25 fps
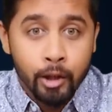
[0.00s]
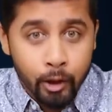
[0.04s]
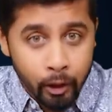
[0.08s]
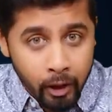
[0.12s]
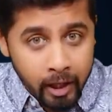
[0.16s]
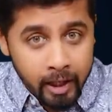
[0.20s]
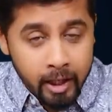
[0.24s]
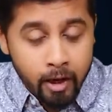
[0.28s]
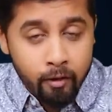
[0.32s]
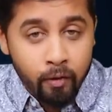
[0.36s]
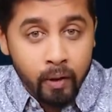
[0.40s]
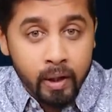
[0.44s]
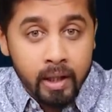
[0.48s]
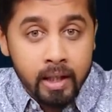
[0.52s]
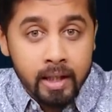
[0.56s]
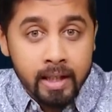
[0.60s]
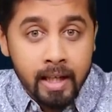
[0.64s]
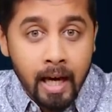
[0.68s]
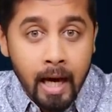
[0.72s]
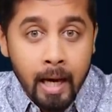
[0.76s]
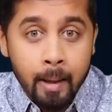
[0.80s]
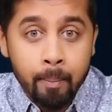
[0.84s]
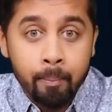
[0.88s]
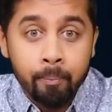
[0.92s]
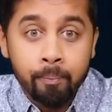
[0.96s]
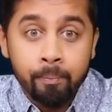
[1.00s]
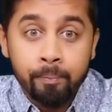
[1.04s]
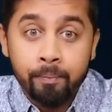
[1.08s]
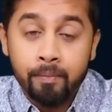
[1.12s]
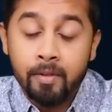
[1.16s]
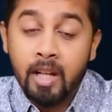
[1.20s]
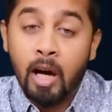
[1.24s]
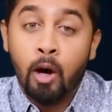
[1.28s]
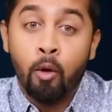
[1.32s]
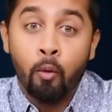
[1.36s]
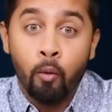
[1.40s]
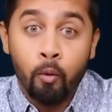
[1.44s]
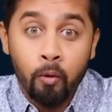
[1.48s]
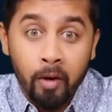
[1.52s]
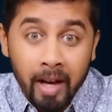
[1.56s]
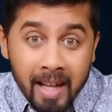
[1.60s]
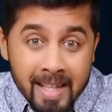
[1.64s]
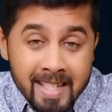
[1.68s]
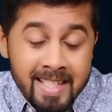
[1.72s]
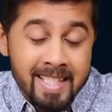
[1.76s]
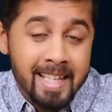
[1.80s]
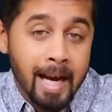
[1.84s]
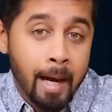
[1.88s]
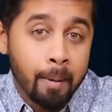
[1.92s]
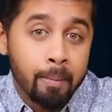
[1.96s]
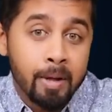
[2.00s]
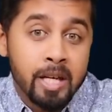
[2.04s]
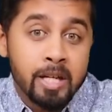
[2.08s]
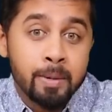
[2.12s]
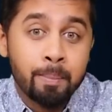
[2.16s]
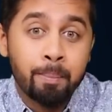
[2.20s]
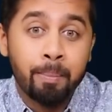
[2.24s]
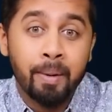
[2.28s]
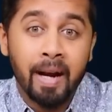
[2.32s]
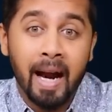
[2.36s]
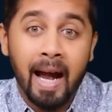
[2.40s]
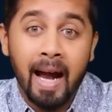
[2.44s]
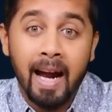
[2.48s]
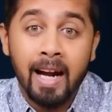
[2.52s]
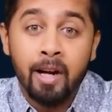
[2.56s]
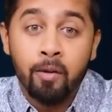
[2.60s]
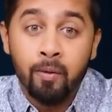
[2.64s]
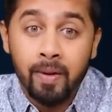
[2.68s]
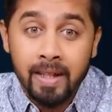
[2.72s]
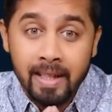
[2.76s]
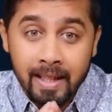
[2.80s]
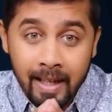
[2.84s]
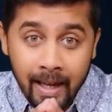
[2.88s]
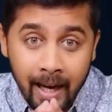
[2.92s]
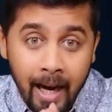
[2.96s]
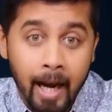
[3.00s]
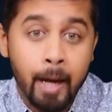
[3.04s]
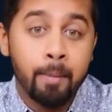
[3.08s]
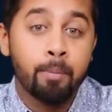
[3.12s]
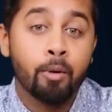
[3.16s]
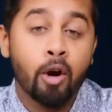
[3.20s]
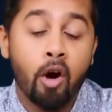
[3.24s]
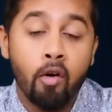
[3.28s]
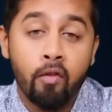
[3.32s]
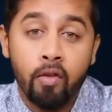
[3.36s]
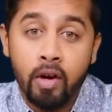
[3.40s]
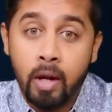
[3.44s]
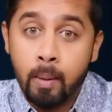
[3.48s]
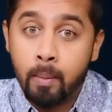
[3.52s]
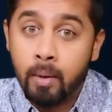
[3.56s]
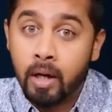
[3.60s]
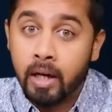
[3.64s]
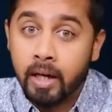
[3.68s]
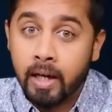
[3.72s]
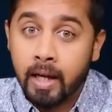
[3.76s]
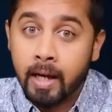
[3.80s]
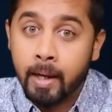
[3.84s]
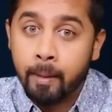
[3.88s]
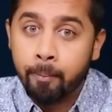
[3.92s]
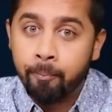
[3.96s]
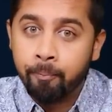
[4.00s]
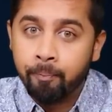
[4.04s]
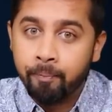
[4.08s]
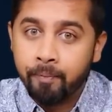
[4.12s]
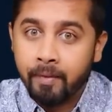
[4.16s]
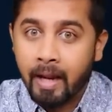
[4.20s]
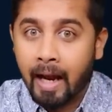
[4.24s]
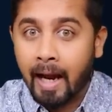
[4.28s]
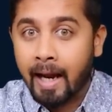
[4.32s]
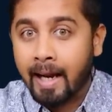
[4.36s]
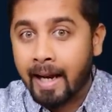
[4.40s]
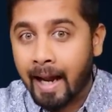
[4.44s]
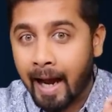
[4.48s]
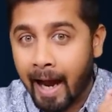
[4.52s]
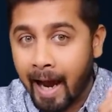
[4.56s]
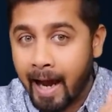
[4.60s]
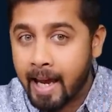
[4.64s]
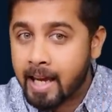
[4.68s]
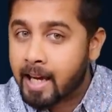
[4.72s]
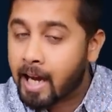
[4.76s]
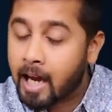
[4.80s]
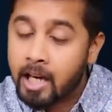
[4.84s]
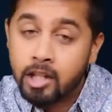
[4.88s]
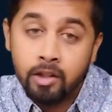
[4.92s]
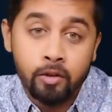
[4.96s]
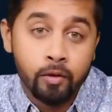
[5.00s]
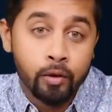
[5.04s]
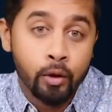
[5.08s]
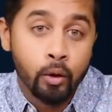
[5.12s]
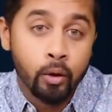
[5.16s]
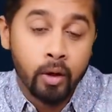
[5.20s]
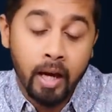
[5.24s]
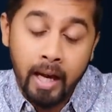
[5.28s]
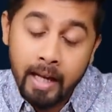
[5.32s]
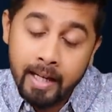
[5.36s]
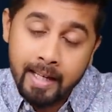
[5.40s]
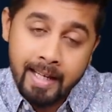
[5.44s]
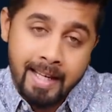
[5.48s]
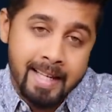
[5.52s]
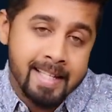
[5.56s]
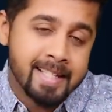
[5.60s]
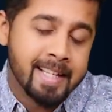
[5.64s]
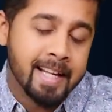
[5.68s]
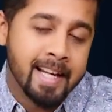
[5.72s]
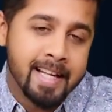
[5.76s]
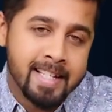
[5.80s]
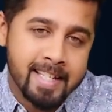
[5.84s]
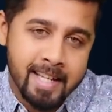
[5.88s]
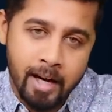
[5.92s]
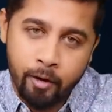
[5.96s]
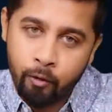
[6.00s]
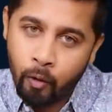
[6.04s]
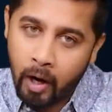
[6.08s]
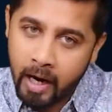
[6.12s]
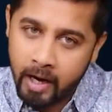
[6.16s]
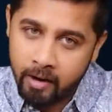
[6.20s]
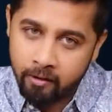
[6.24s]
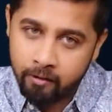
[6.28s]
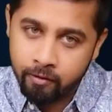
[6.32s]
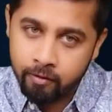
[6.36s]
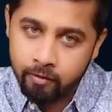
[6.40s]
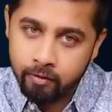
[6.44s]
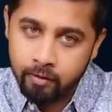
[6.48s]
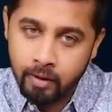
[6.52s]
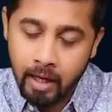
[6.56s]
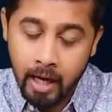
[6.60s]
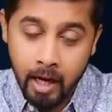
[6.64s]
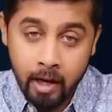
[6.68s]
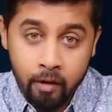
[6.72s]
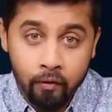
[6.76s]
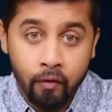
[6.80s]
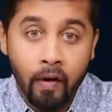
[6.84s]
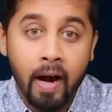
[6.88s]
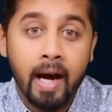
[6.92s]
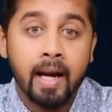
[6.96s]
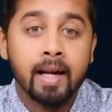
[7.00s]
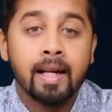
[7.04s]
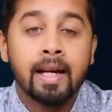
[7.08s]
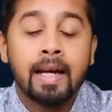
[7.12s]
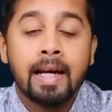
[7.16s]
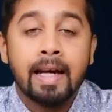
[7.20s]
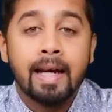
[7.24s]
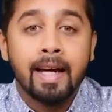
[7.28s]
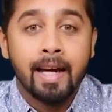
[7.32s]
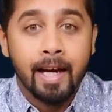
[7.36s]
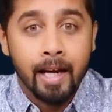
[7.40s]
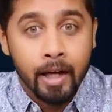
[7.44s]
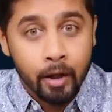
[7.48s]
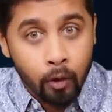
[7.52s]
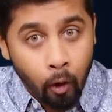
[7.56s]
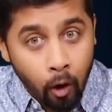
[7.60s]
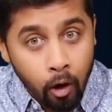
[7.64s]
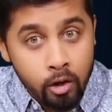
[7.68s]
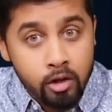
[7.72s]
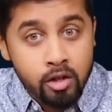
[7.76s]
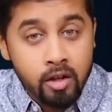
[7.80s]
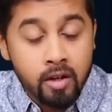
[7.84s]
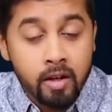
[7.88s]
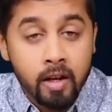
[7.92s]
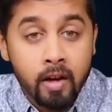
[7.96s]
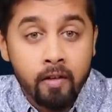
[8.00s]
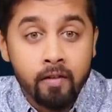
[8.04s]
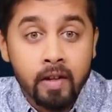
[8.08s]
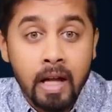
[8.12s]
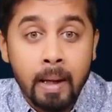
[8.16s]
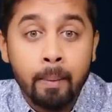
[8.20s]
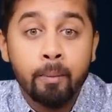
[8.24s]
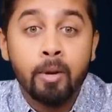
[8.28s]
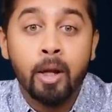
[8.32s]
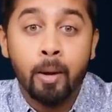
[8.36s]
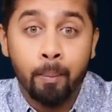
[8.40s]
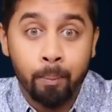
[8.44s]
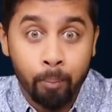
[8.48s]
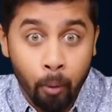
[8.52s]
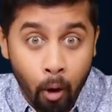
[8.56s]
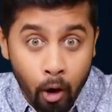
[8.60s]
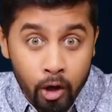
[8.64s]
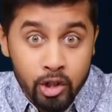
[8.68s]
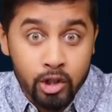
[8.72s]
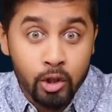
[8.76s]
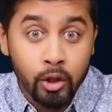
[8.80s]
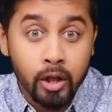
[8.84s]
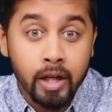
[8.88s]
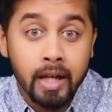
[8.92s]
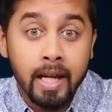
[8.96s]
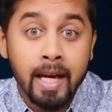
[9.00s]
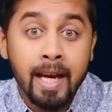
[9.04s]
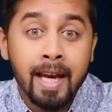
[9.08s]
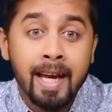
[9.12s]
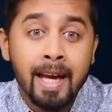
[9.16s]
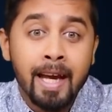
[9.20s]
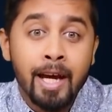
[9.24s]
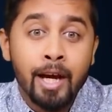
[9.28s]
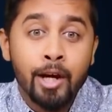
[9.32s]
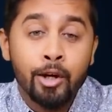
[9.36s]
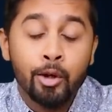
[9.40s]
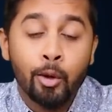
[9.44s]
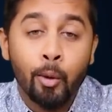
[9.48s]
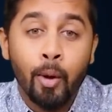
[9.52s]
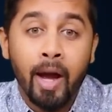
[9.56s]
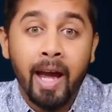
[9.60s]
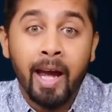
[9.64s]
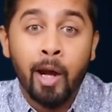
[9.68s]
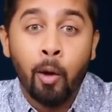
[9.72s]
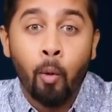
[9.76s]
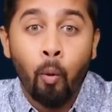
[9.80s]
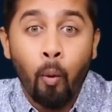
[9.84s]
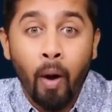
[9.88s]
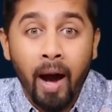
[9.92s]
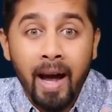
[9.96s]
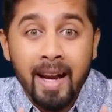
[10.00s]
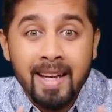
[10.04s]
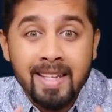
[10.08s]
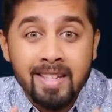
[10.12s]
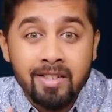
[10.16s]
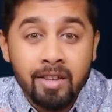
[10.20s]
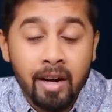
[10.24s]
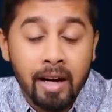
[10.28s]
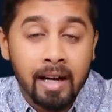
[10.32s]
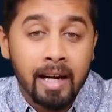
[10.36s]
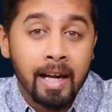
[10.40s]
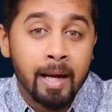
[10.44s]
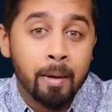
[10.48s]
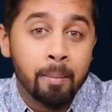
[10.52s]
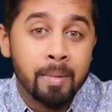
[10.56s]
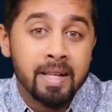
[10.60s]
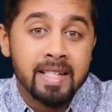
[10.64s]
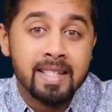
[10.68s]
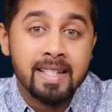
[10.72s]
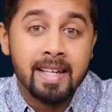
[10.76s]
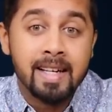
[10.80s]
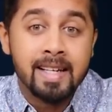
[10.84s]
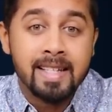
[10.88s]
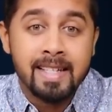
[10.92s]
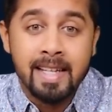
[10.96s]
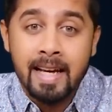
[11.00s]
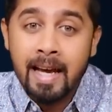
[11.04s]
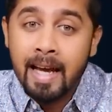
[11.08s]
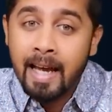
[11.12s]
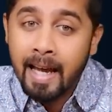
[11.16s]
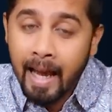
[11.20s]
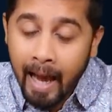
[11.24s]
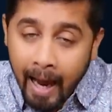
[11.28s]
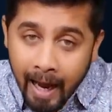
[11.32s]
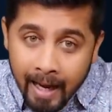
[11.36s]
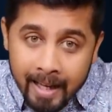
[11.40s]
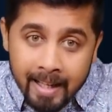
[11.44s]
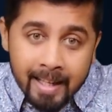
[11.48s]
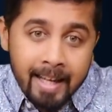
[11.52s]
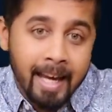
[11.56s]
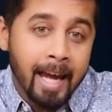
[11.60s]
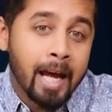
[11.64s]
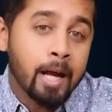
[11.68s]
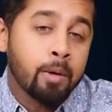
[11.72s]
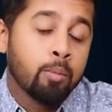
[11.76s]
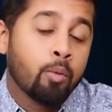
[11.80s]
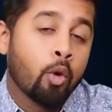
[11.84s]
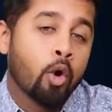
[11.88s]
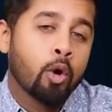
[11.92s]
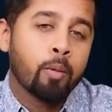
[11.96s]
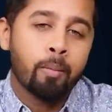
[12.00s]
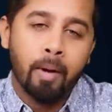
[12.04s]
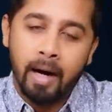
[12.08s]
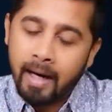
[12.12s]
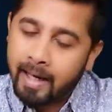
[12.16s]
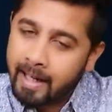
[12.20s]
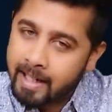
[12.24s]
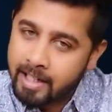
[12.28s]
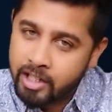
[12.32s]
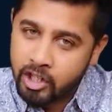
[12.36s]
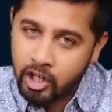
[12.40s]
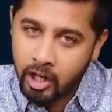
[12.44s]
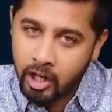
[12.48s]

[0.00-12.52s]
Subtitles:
during difficult time, the well-established brand with high profitability and high cash flow can easily survive. In fact, it also gives them the opportunity to acquire struggling business and gain more market